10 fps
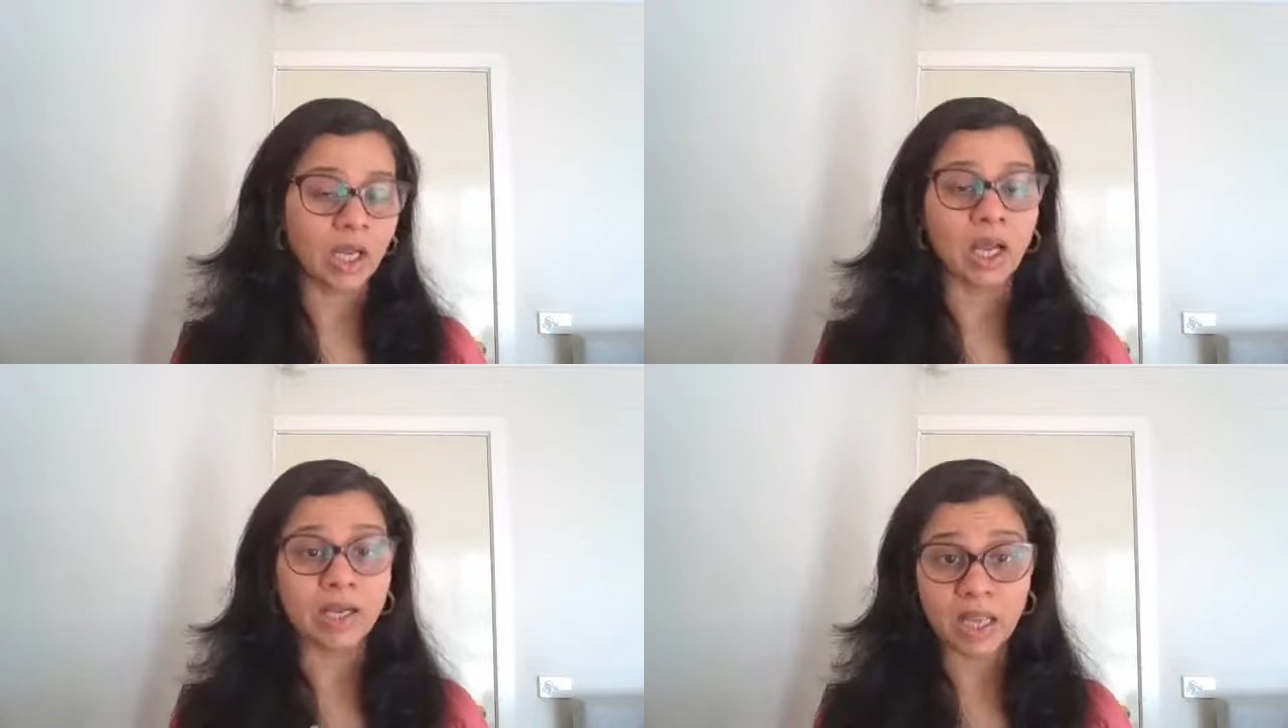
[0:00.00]

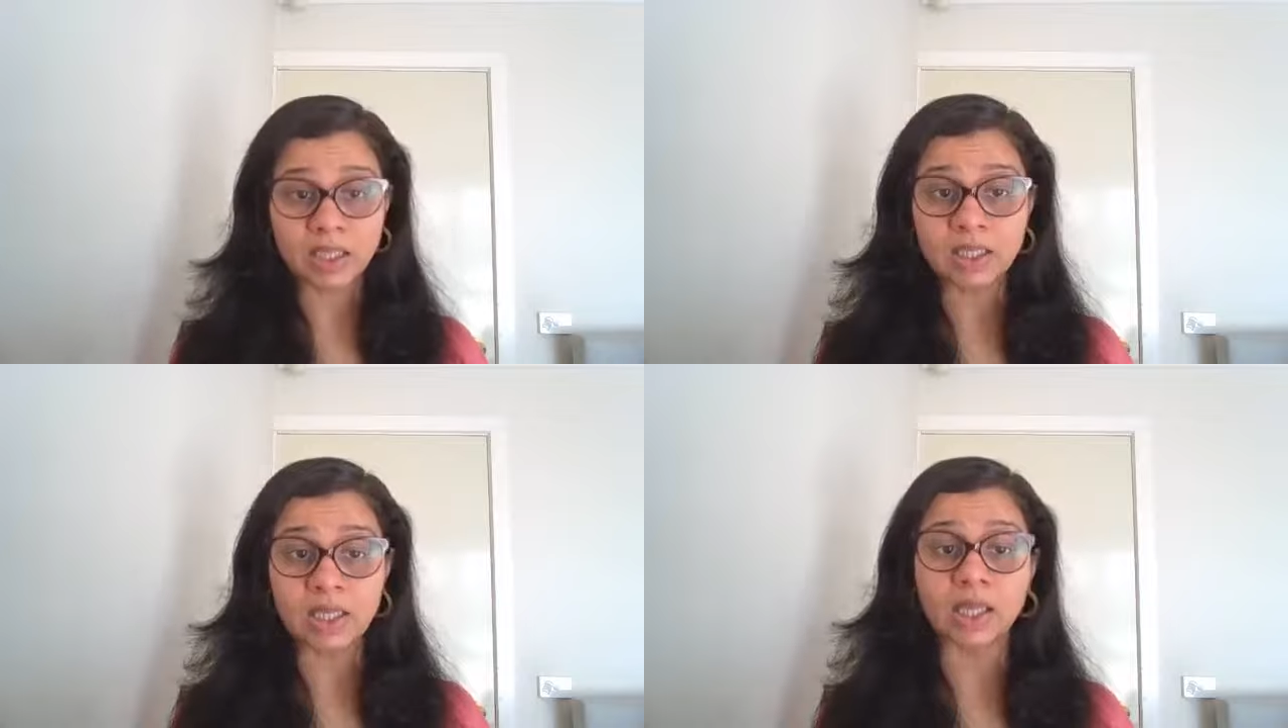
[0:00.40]

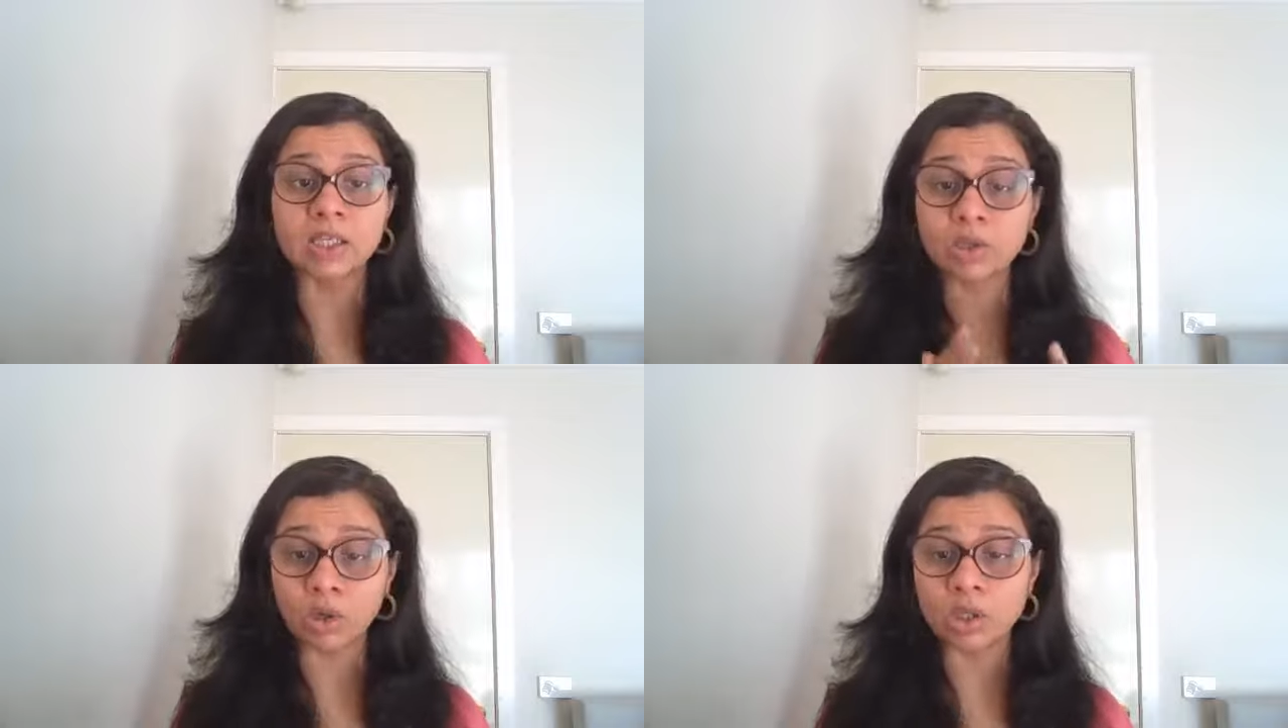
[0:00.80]
Another thing
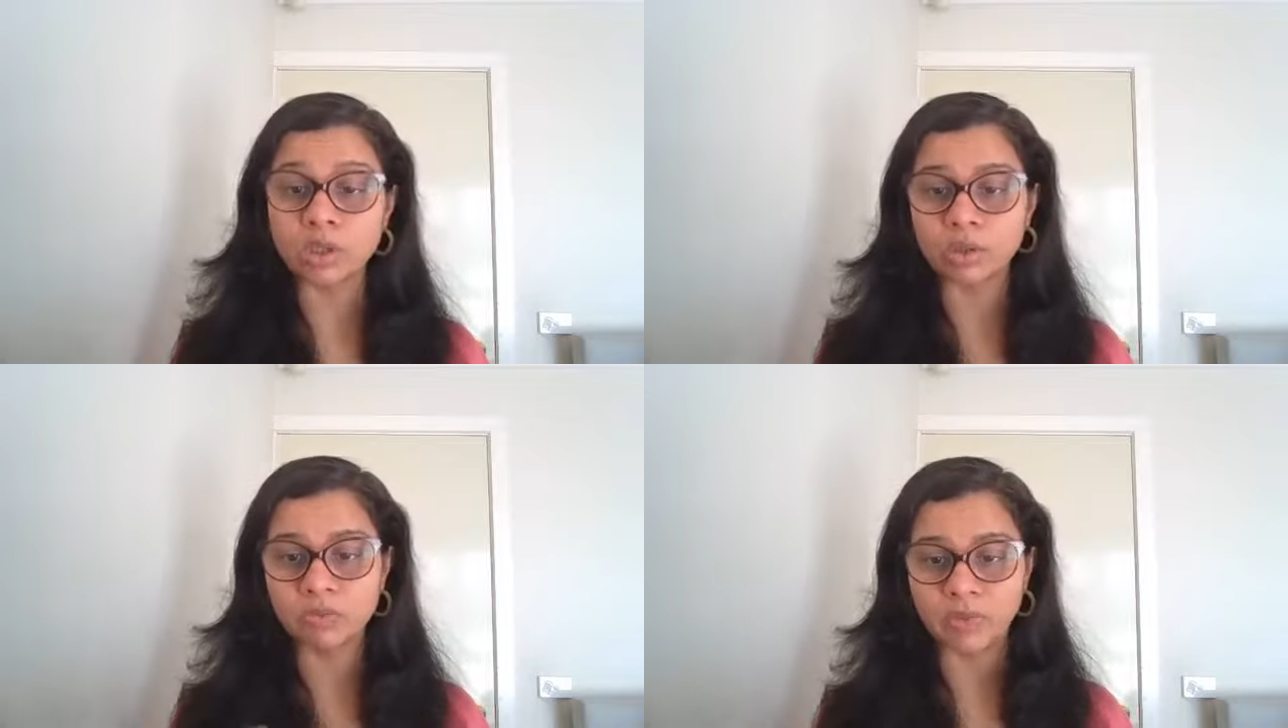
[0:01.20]
is
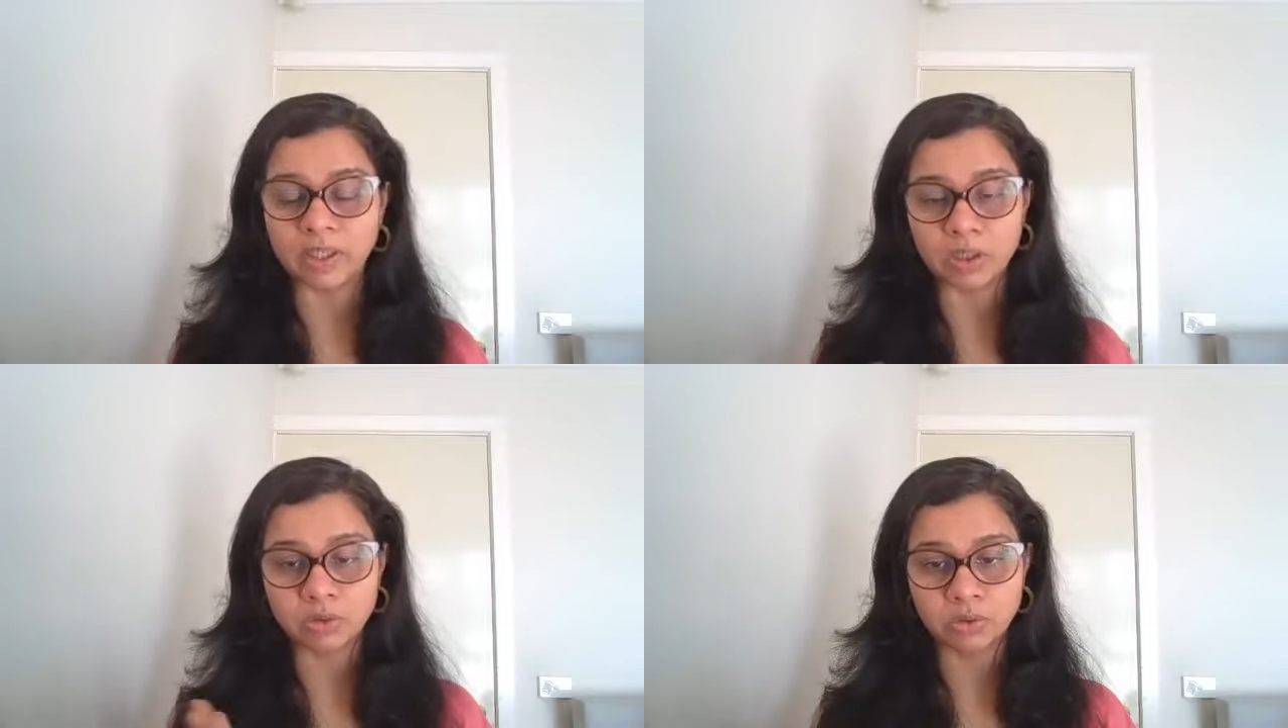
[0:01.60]
also when
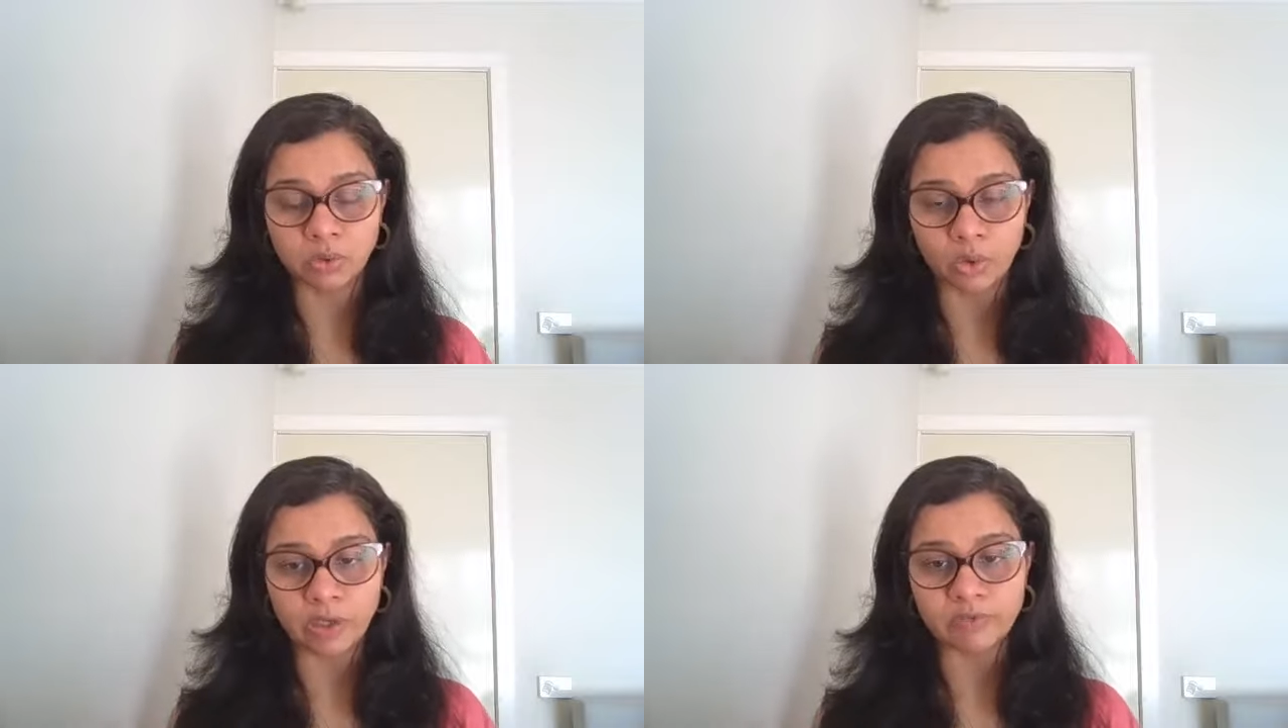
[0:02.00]
you're
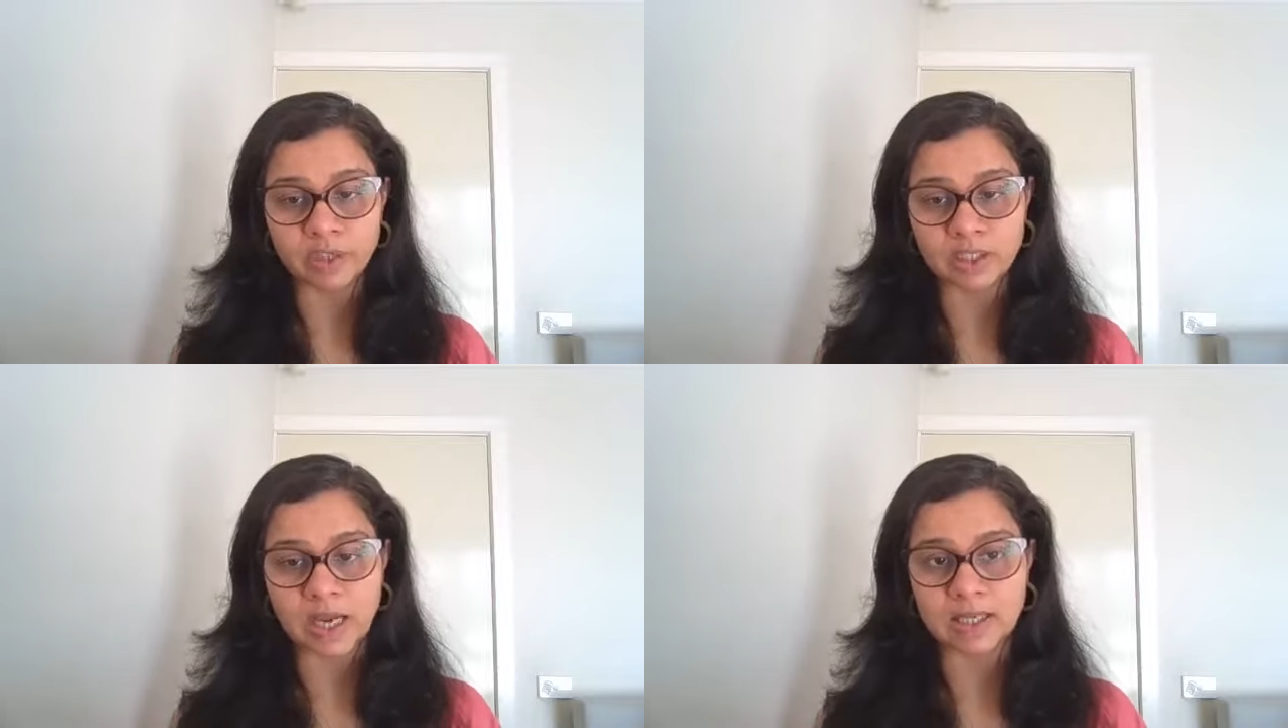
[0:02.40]
going for
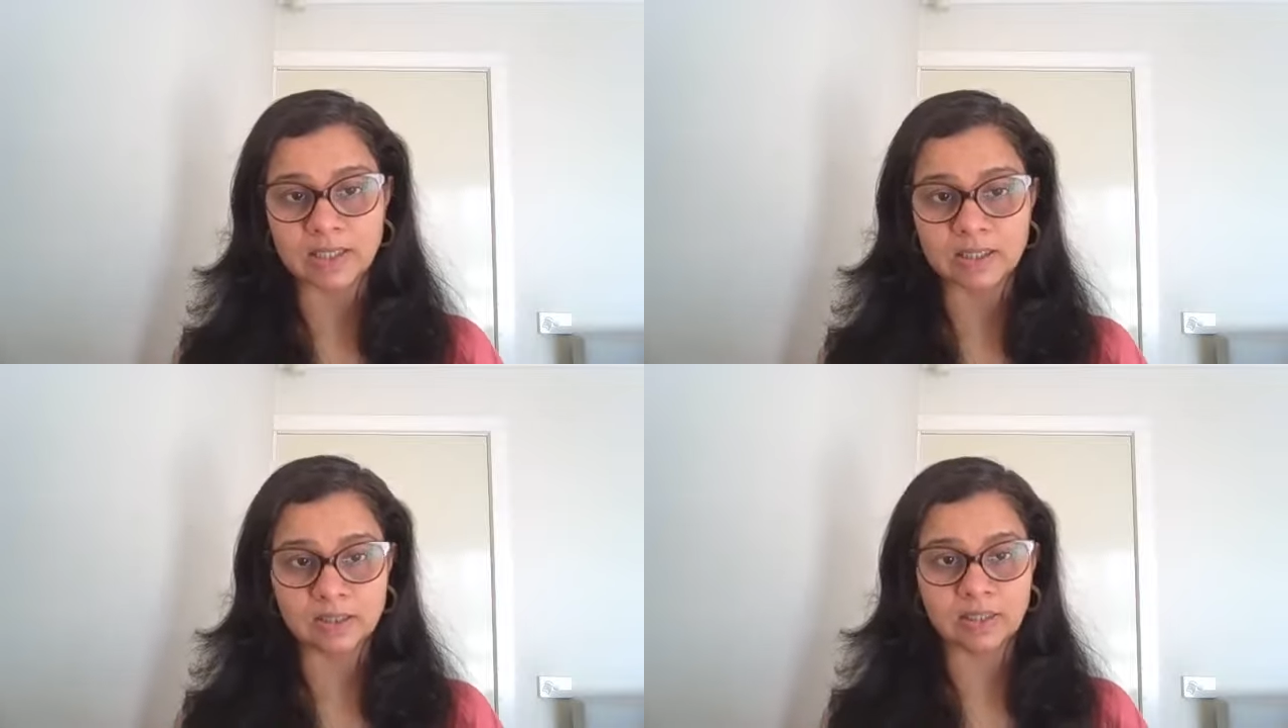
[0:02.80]

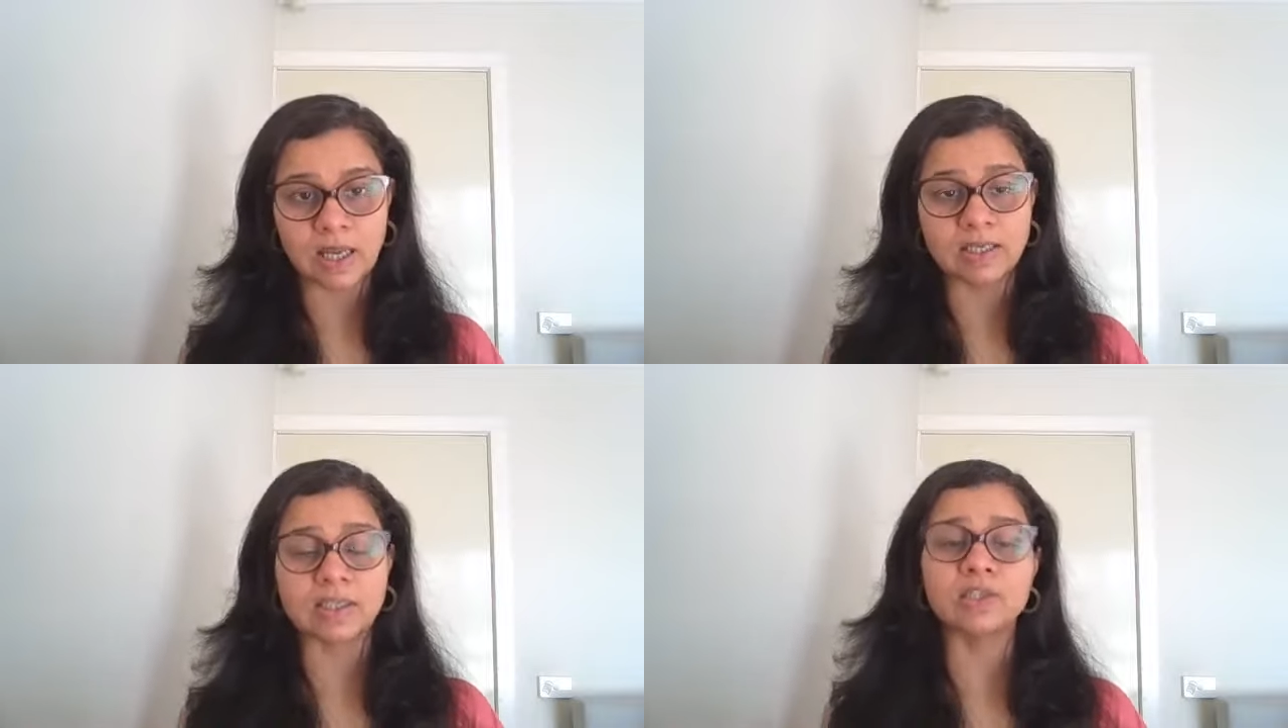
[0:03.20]
standard
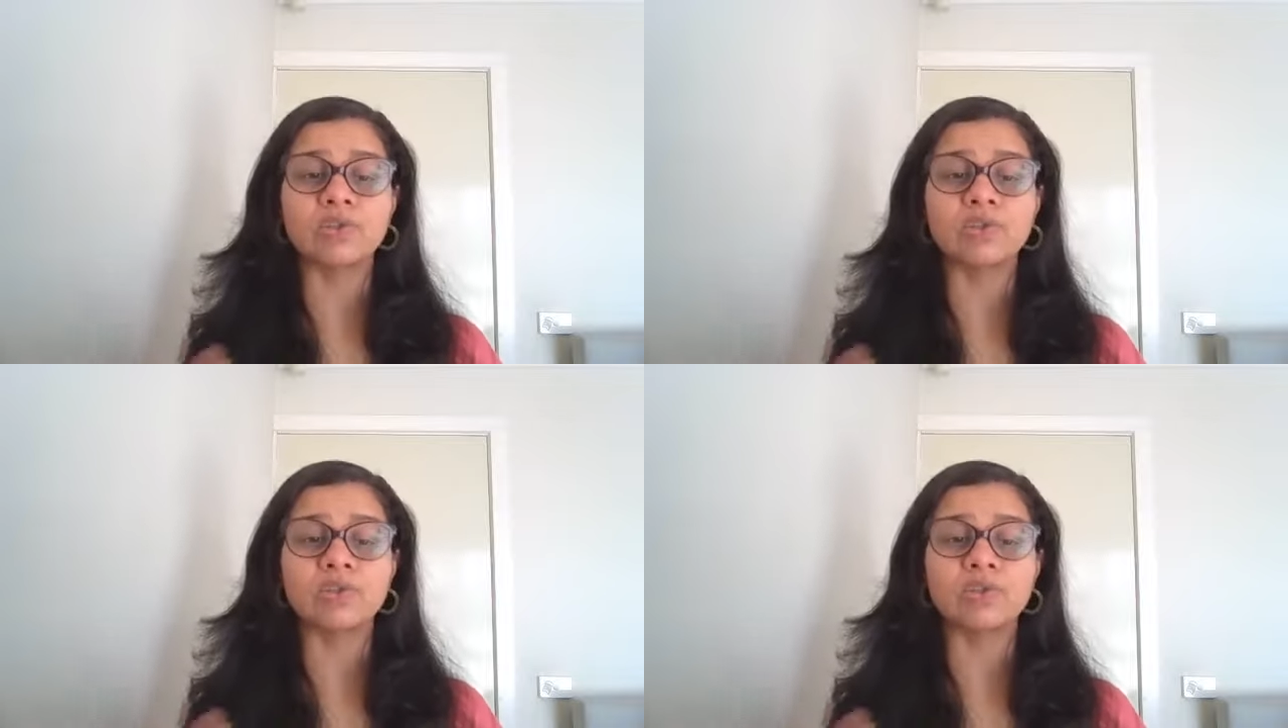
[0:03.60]
sizes,